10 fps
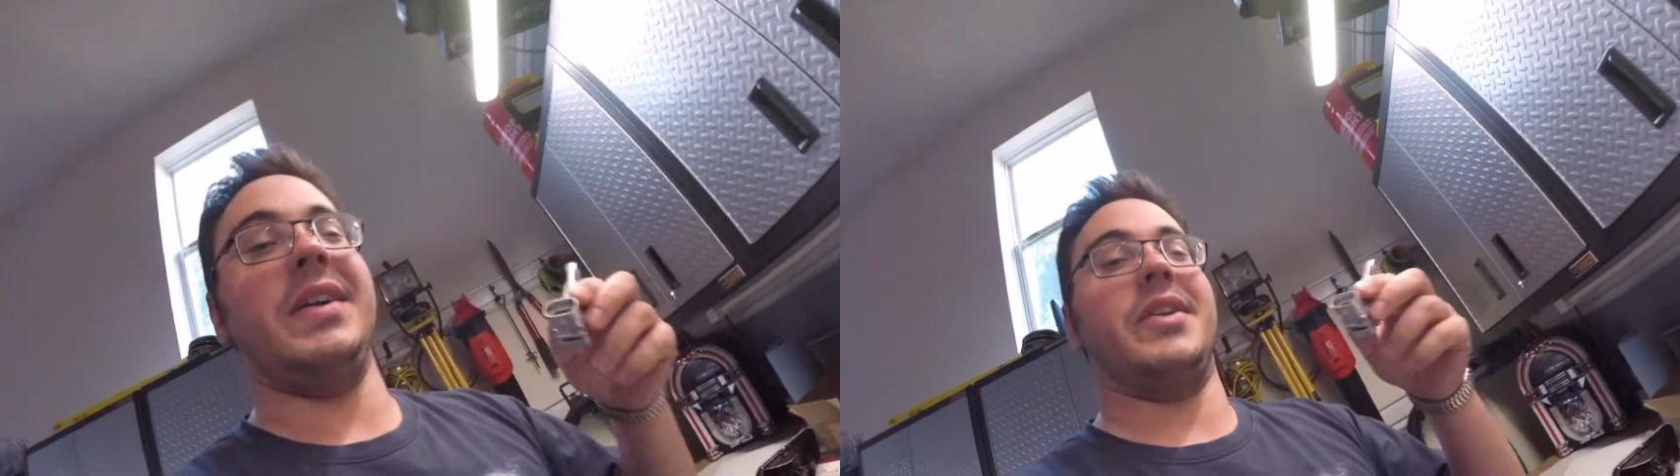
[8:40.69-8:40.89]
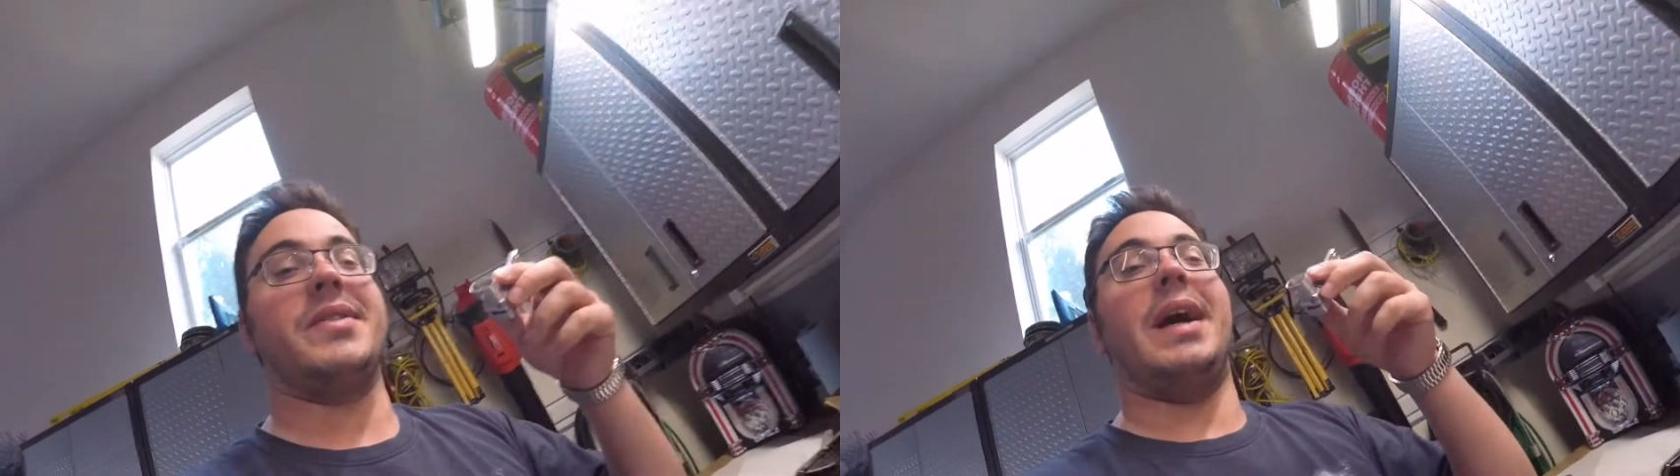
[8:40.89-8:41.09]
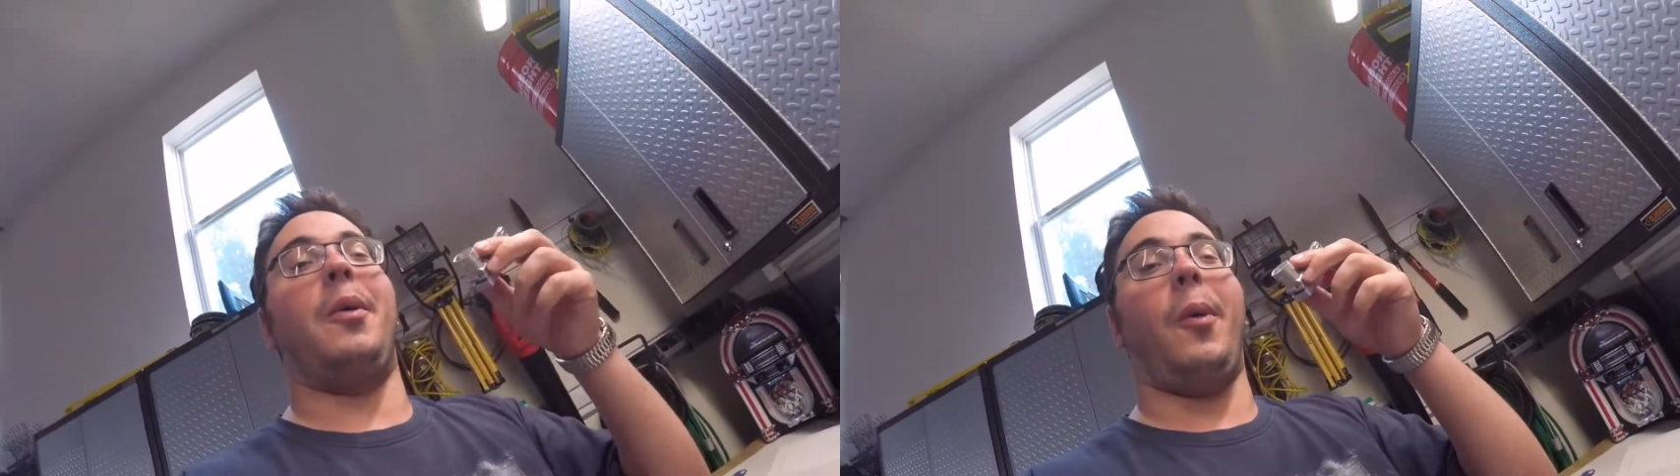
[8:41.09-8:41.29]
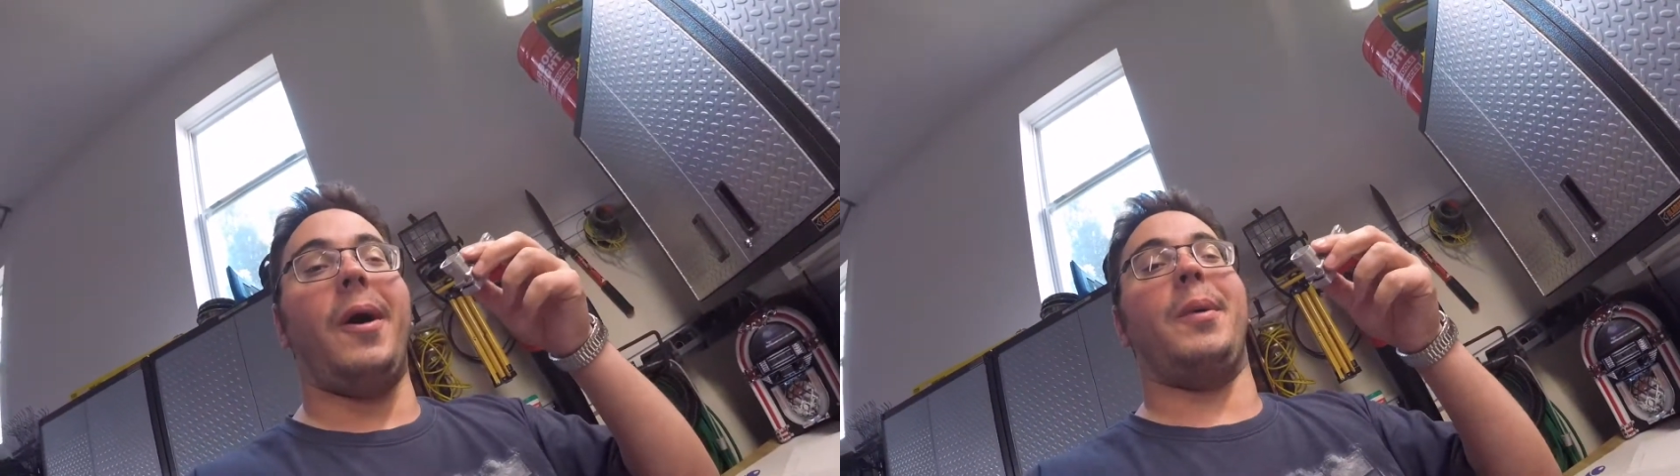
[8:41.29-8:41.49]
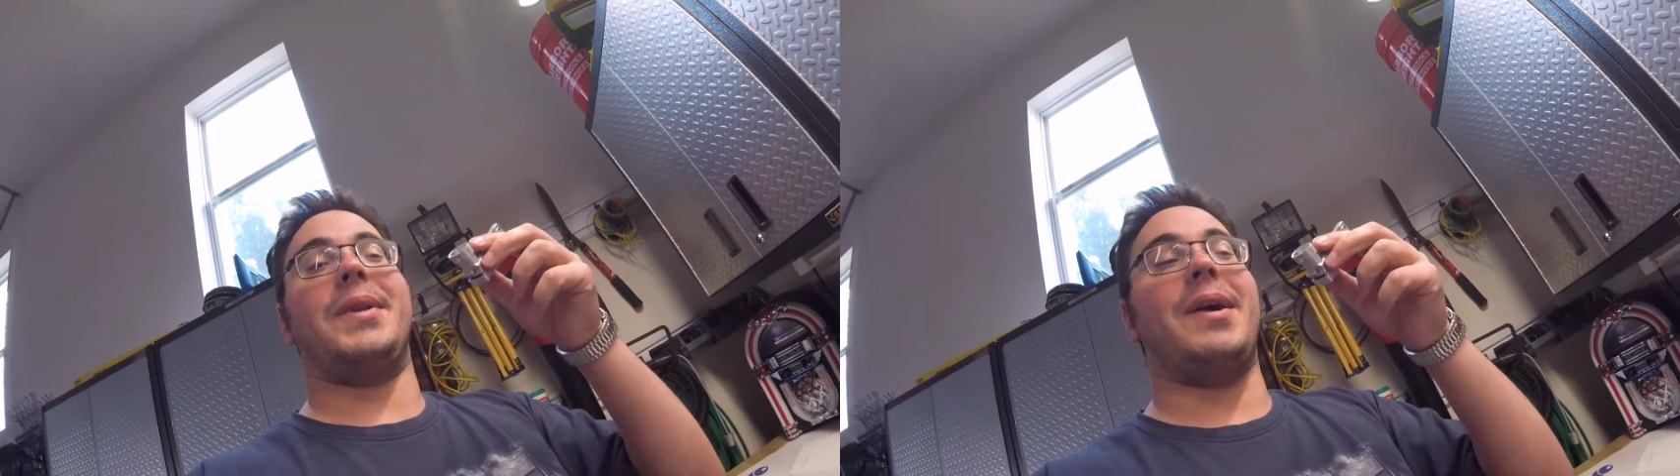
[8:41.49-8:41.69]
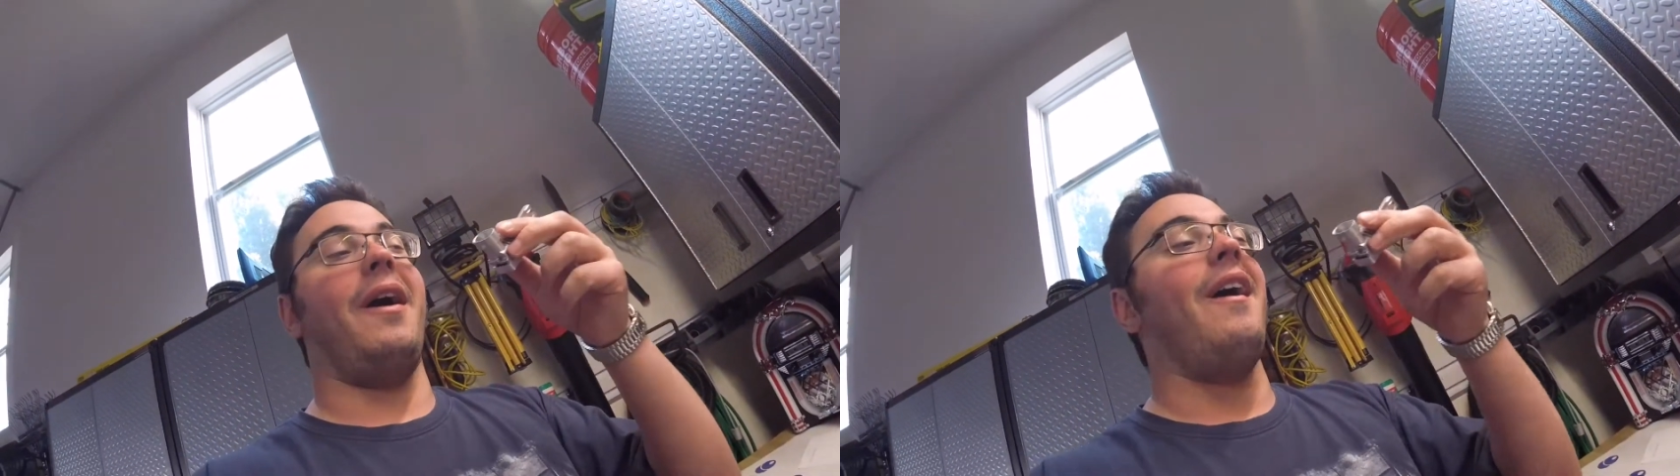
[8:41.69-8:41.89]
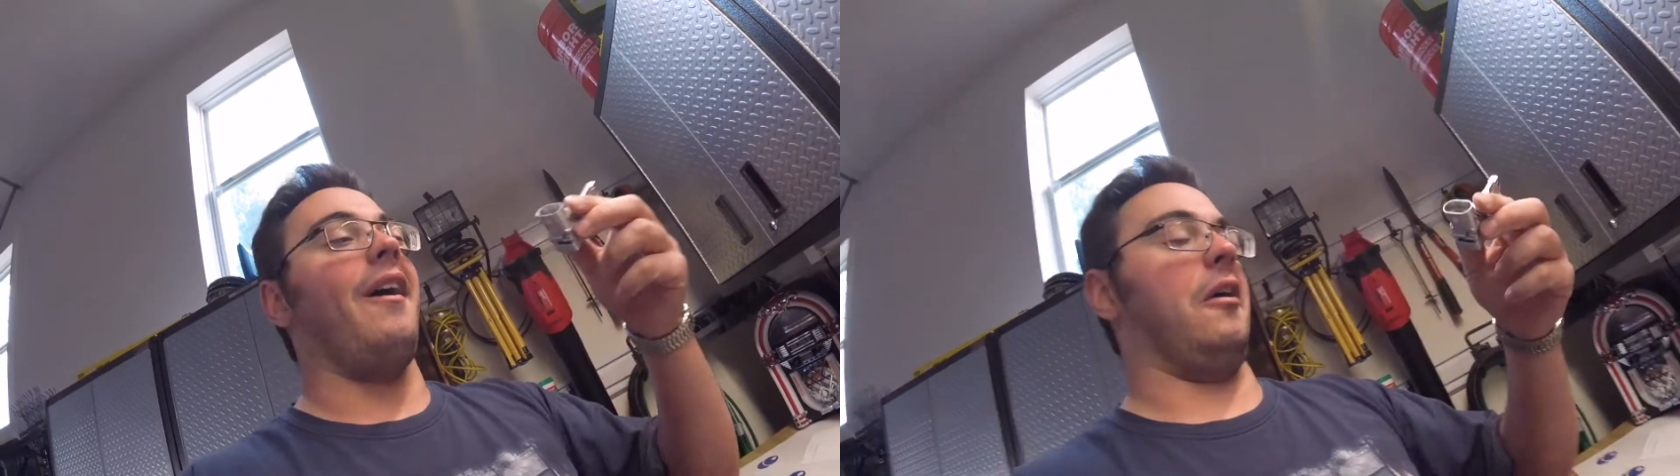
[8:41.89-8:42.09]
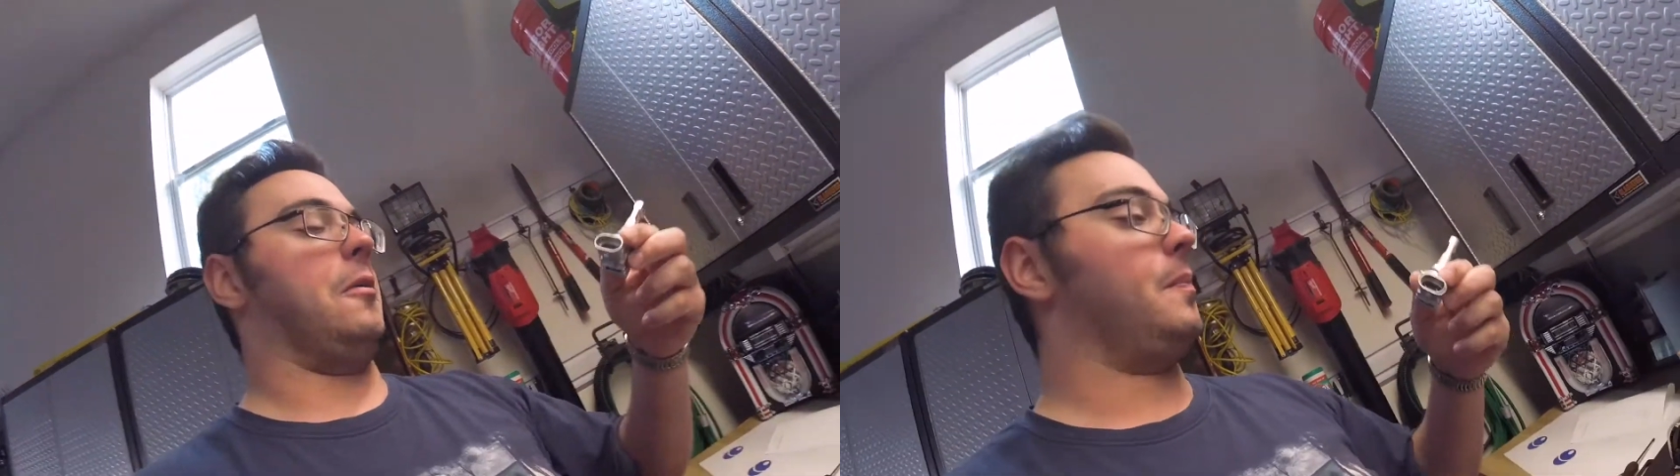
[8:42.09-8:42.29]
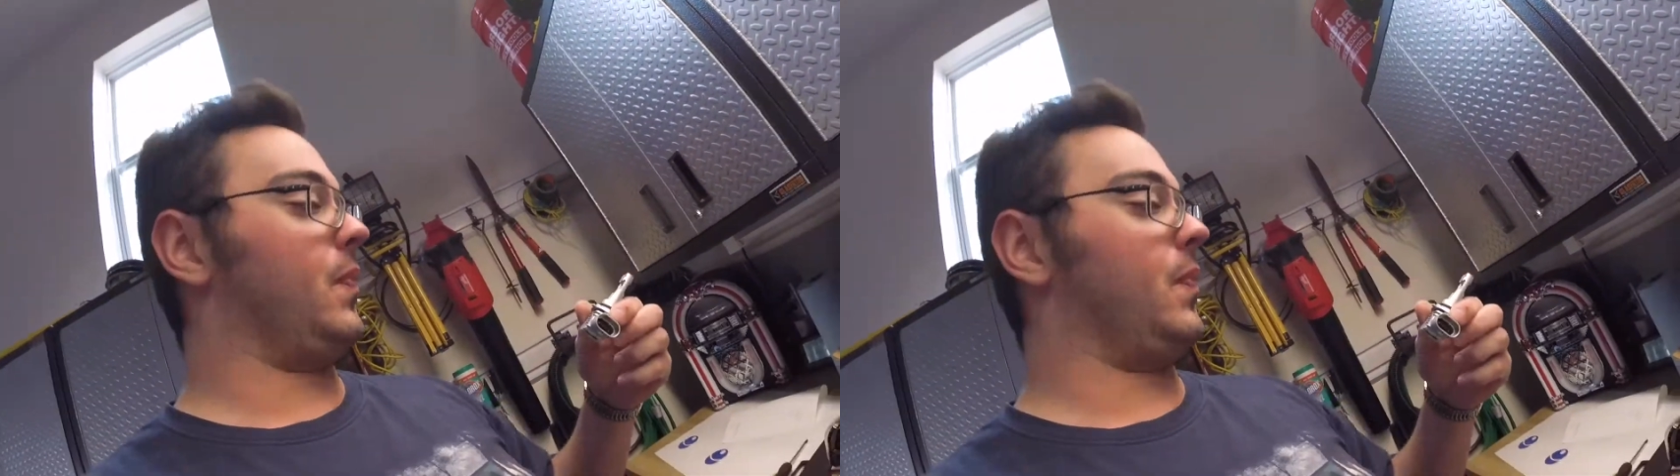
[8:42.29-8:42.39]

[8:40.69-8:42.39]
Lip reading: It does not work with the car.